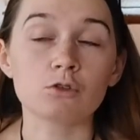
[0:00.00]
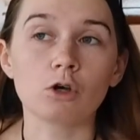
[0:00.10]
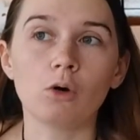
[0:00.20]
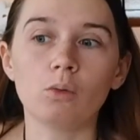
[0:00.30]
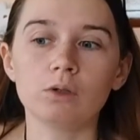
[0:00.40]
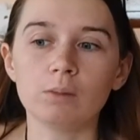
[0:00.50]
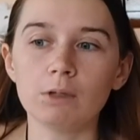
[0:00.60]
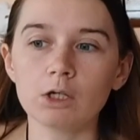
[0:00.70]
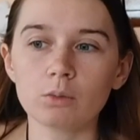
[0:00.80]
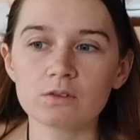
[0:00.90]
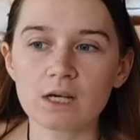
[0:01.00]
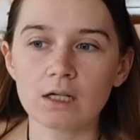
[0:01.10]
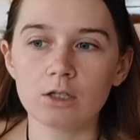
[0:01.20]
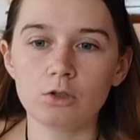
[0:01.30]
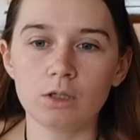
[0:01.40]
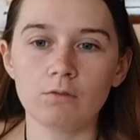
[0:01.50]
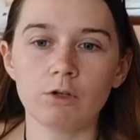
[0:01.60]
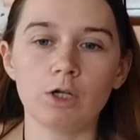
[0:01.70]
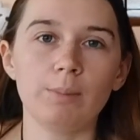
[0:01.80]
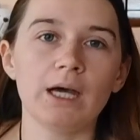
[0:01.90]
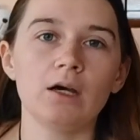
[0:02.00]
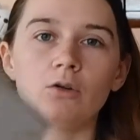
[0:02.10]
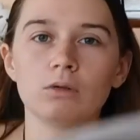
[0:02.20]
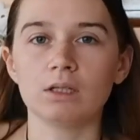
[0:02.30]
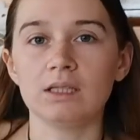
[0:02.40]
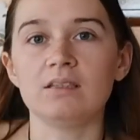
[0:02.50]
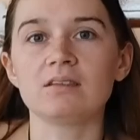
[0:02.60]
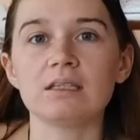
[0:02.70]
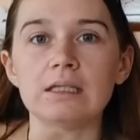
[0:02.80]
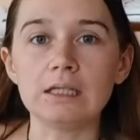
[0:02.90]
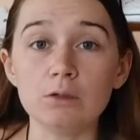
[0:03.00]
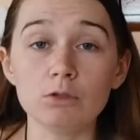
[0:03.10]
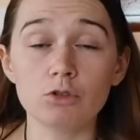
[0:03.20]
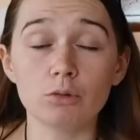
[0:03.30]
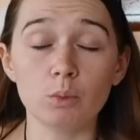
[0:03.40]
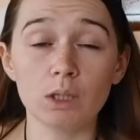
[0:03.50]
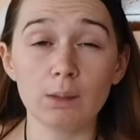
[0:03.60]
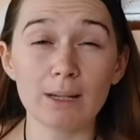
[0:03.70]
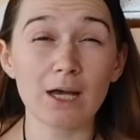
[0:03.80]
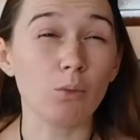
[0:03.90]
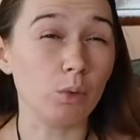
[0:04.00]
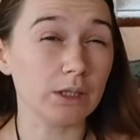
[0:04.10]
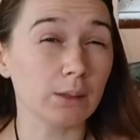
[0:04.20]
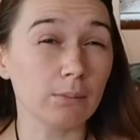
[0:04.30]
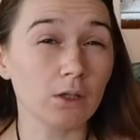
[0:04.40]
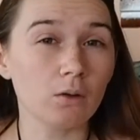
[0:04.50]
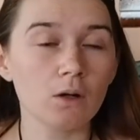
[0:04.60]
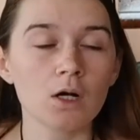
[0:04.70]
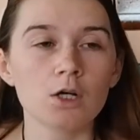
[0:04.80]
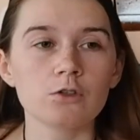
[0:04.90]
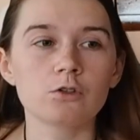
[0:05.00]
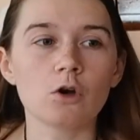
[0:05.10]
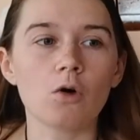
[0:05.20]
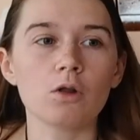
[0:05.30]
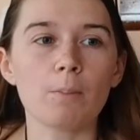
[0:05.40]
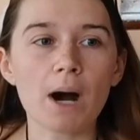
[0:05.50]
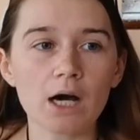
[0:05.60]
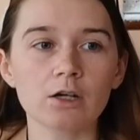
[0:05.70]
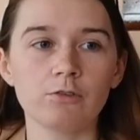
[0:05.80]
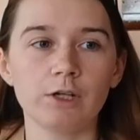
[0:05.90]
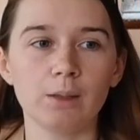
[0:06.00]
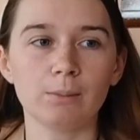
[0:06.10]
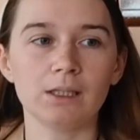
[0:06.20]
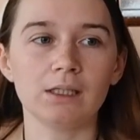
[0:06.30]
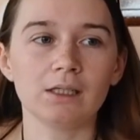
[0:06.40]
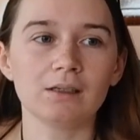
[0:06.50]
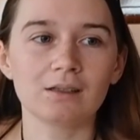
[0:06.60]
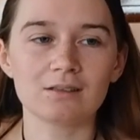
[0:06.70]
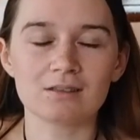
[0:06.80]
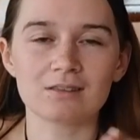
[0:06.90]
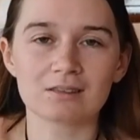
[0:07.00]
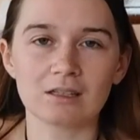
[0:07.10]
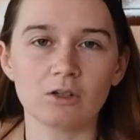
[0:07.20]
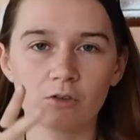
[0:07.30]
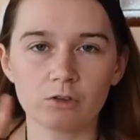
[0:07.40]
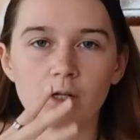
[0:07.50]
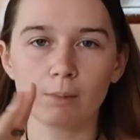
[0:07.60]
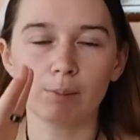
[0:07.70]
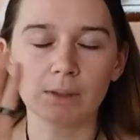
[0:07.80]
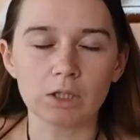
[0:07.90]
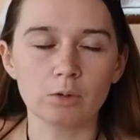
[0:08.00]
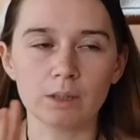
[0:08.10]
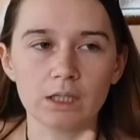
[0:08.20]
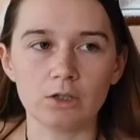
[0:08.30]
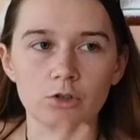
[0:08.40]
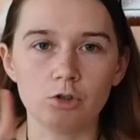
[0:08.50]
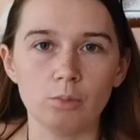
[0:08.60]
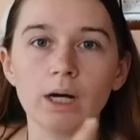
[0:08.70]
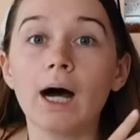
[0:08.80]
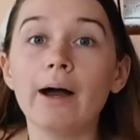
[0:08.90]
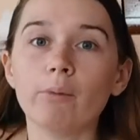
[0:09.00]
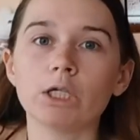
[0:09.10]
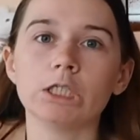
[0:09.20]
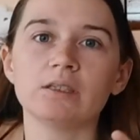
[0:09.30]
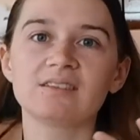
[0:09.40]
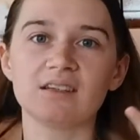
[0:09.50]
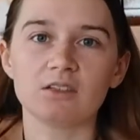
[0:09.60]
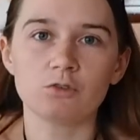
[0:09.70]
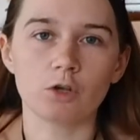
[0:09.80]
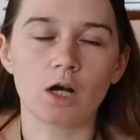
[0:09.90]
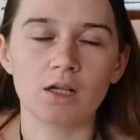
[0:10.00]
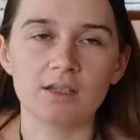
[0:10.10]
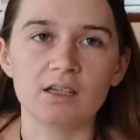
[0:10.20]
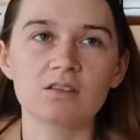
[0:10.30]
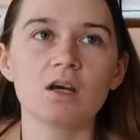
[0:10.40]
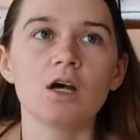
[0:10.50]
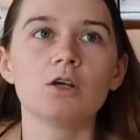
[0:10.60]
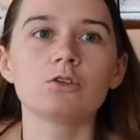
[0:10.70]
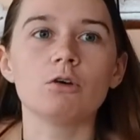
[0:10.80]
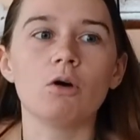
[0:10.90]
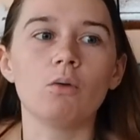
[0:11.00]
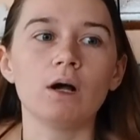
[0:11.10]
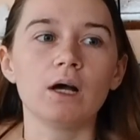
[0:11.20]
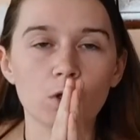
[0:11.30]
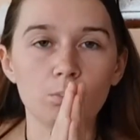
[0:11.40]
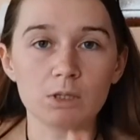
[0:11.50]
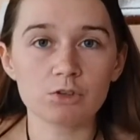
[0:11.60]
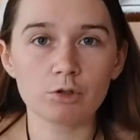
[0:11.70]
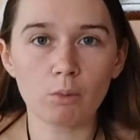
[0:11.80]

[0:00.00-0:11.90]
So the mill was kind of doing very bad, or at least he was doing really bad with the mill. So the Potter family, because this is going to also come up a little bit later too, but I want to say this for context. So Mr.